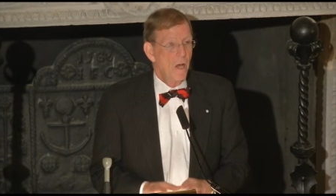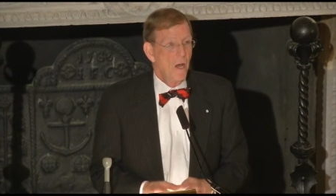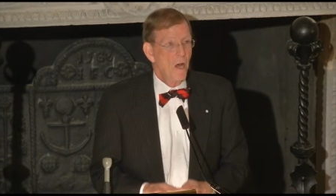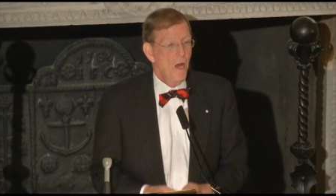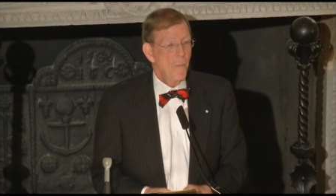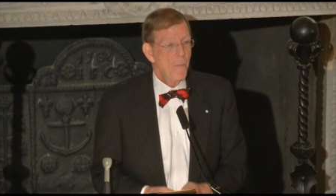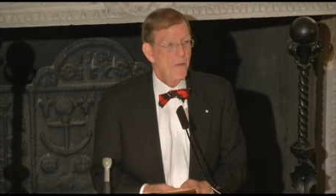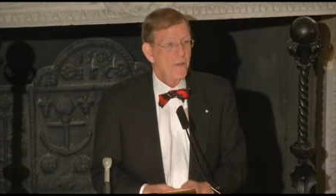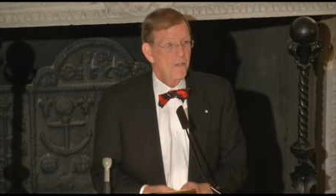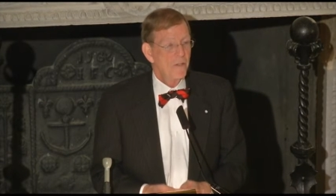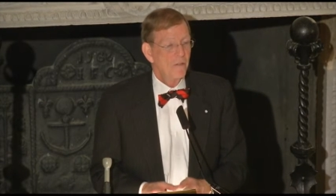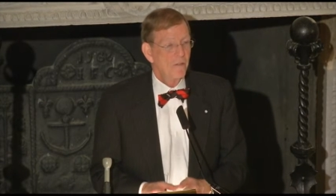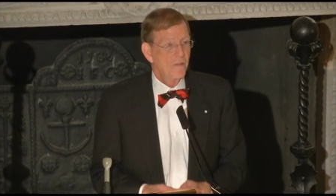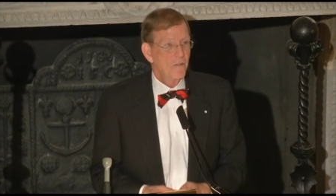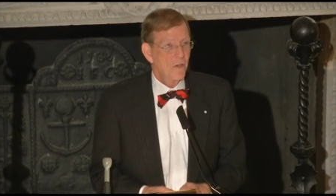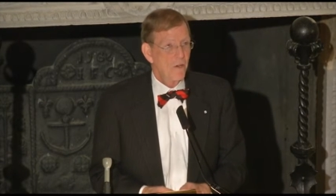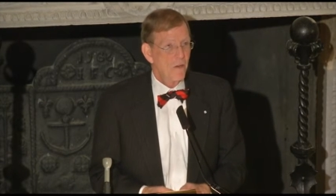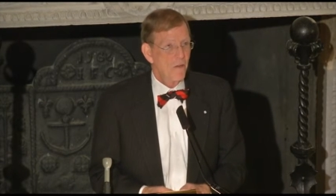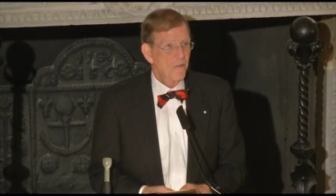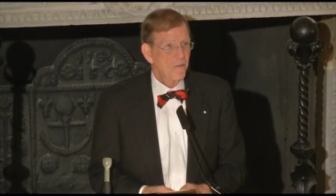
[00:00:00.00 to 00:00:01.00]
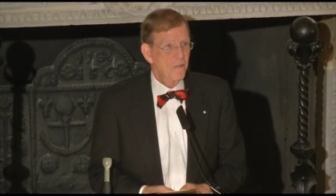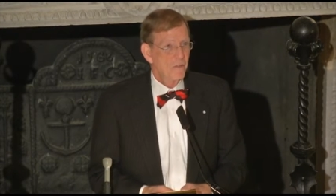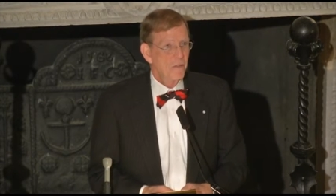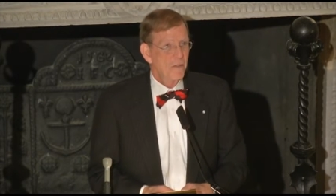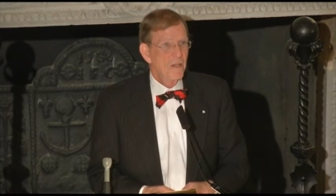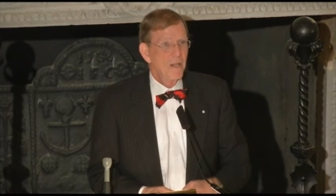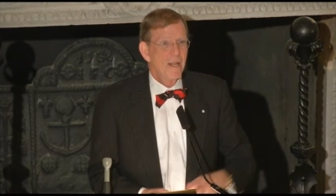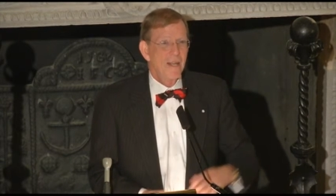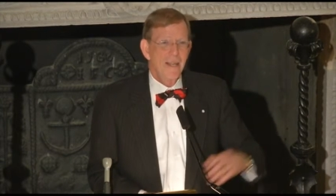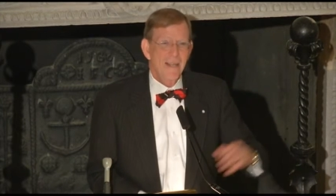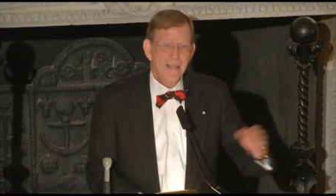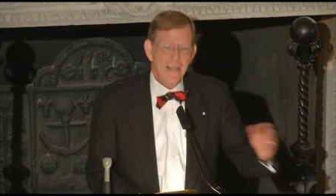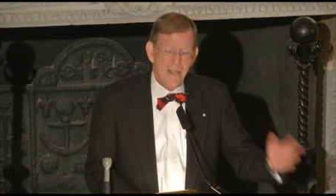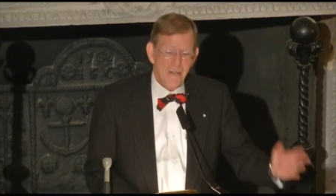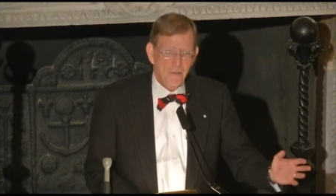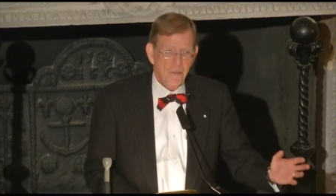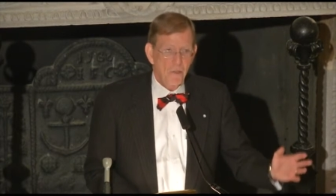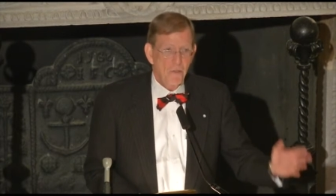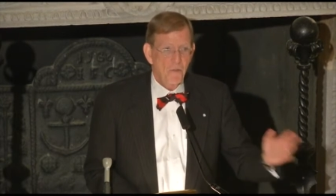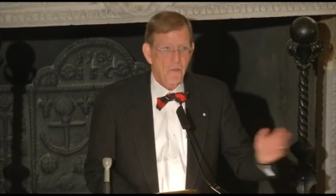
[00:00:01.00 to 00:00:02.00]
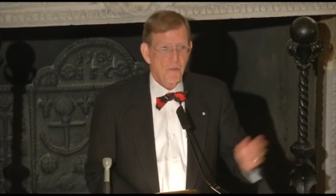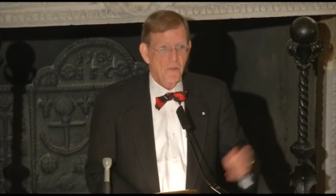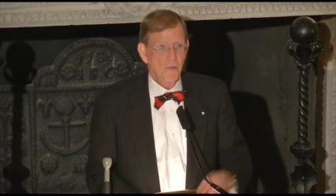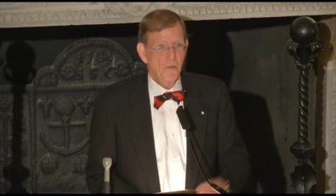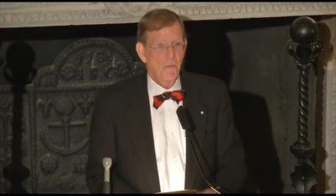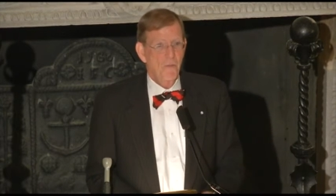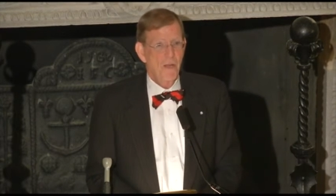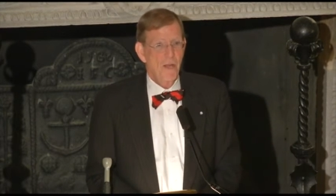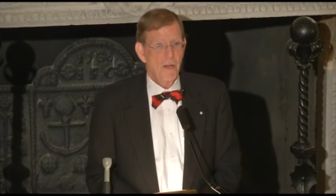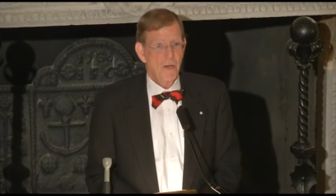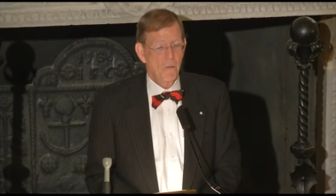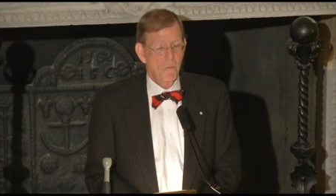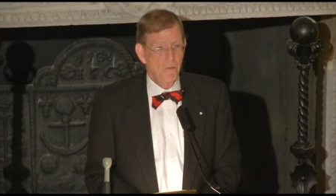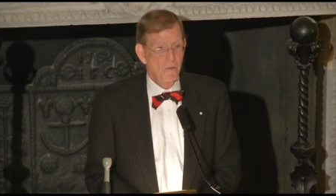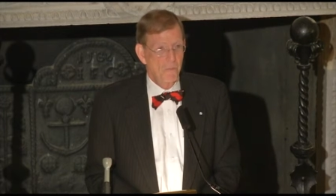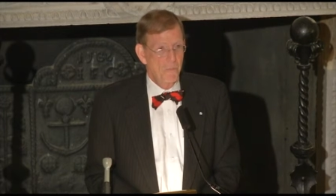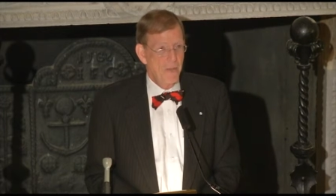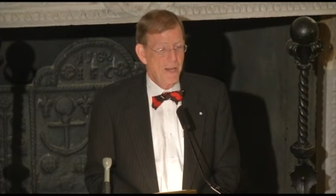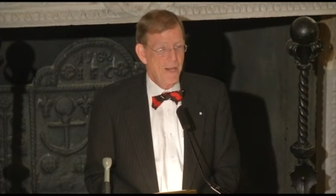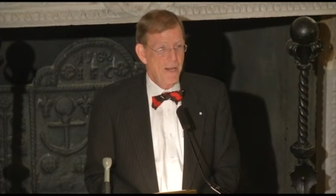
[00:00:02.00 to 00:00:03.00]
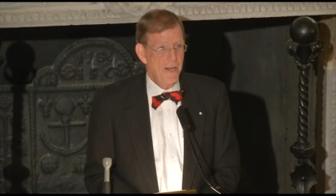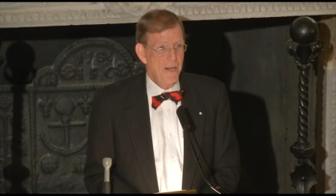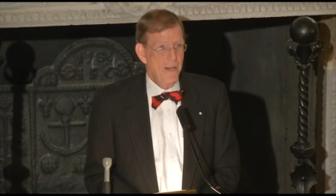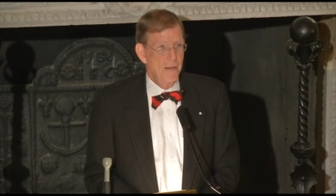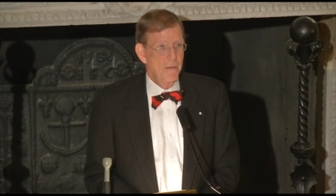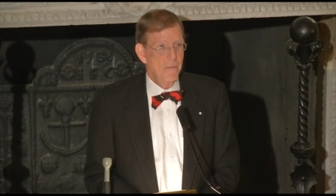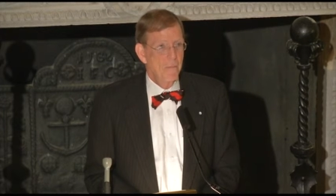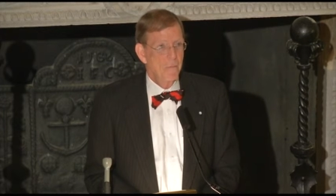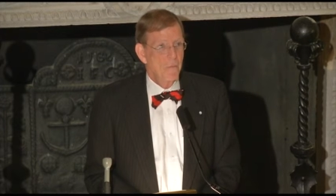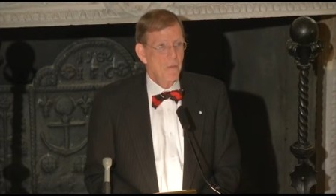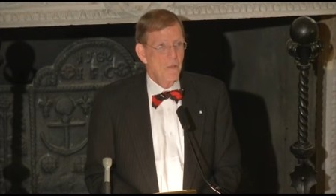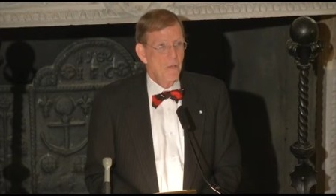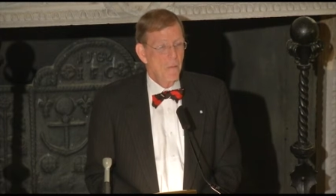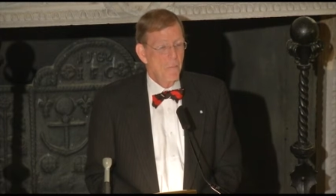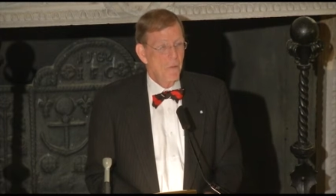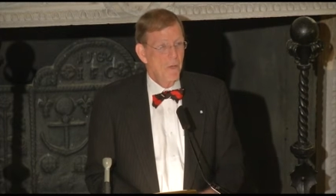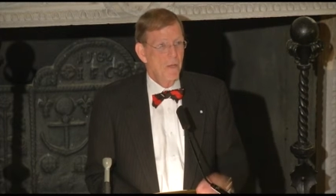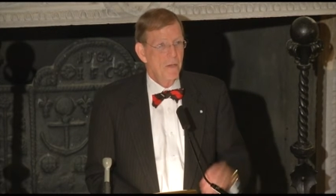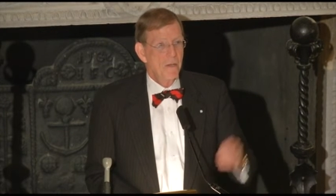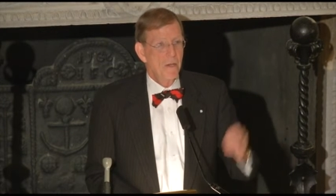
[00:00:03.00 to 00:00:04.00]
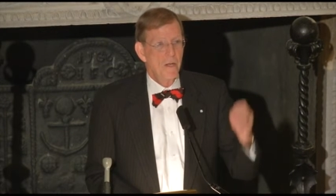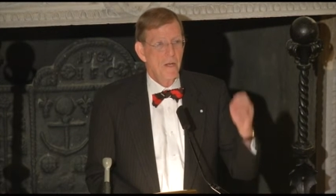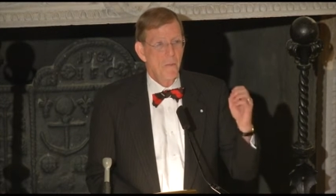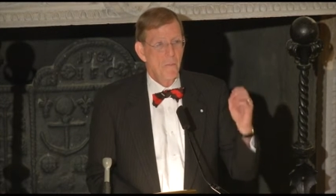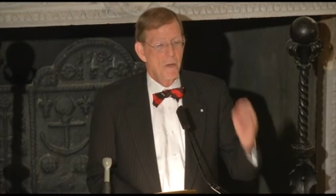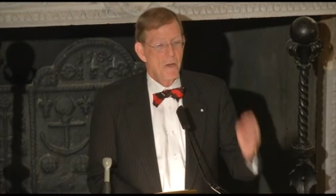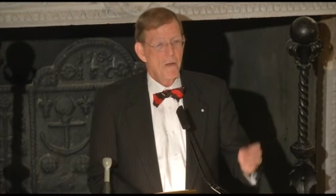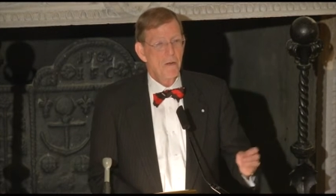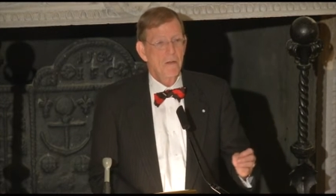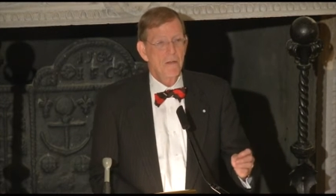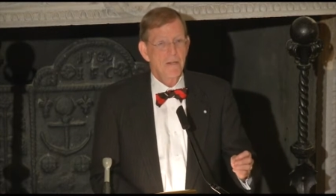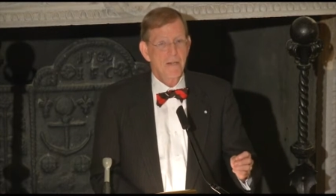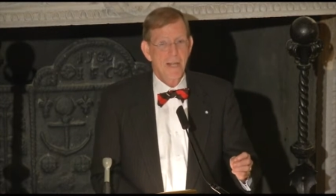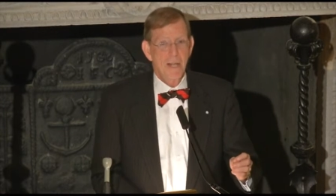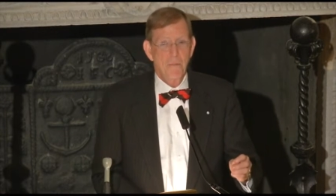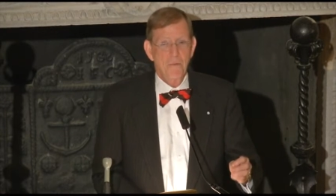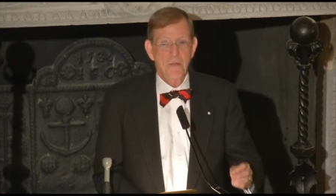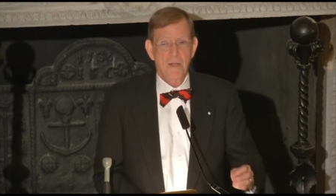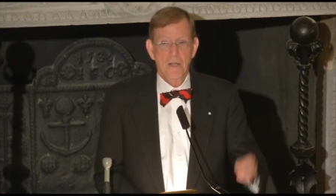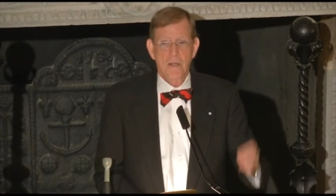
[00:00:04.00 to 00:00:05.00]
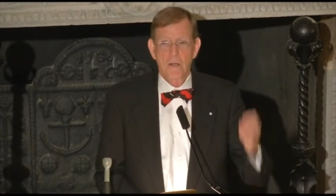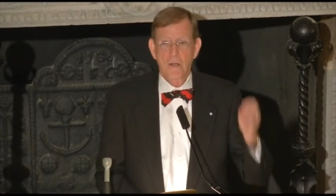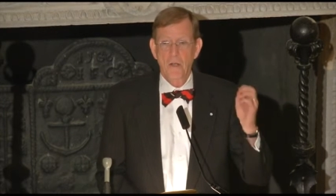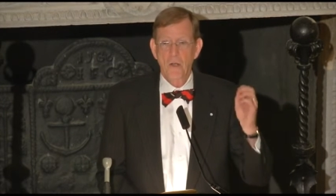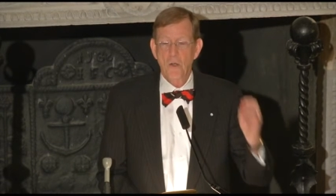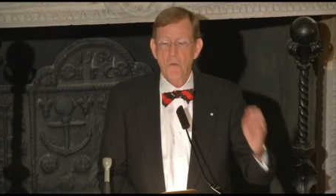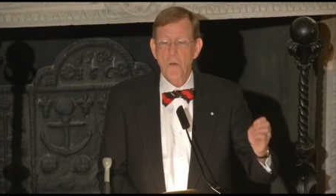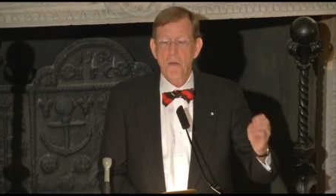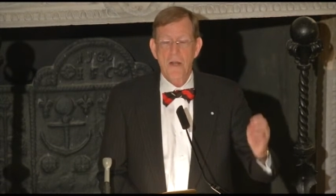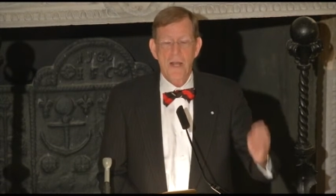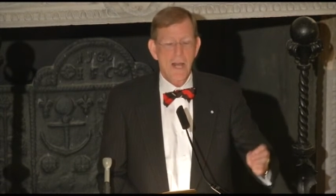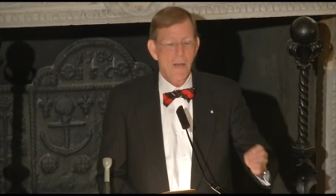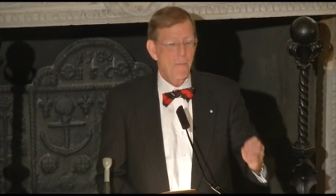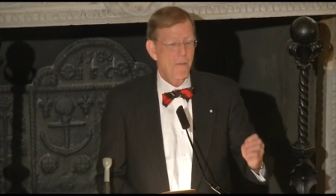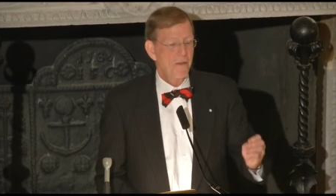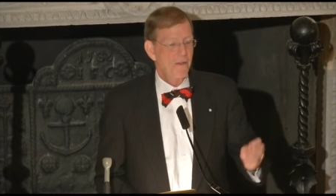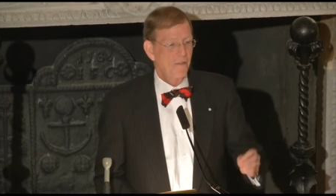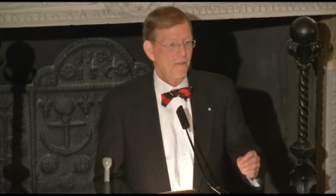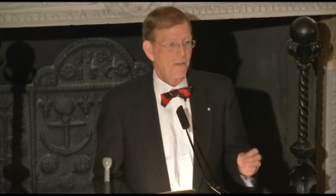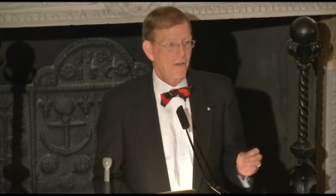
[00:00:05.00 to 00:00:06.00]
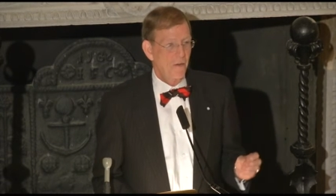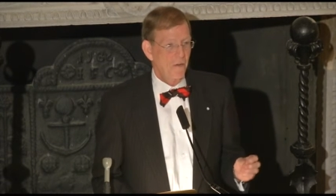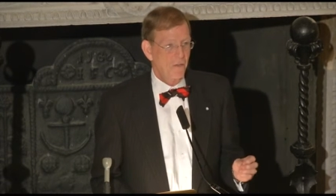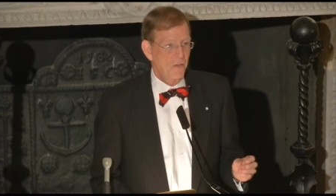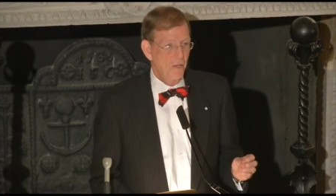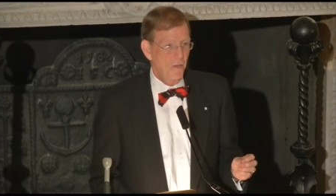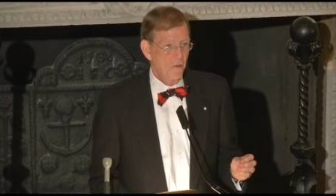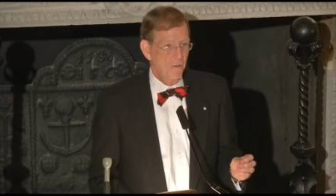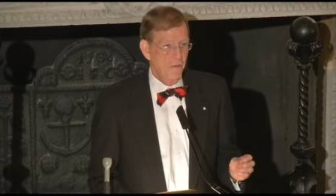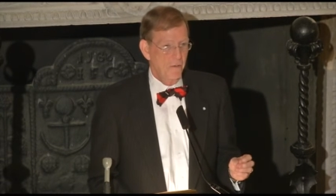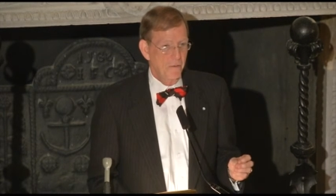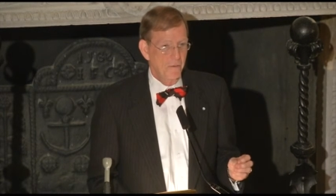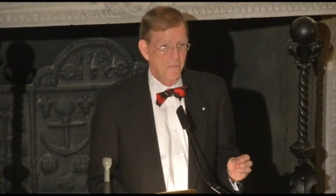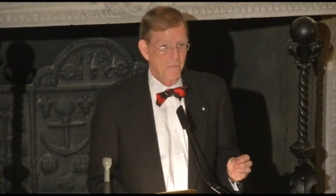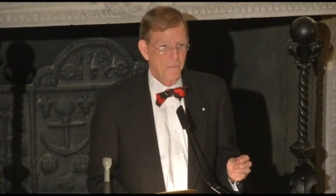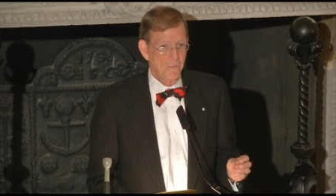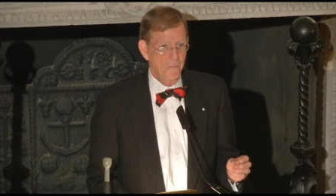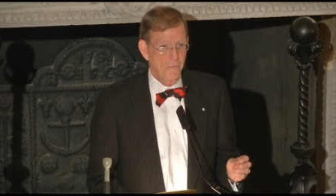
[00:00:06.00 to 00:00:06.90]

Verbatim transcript: Up until Charleston, yes, losing Savannah was bad, but America kept saying, look what happened at Saratoga.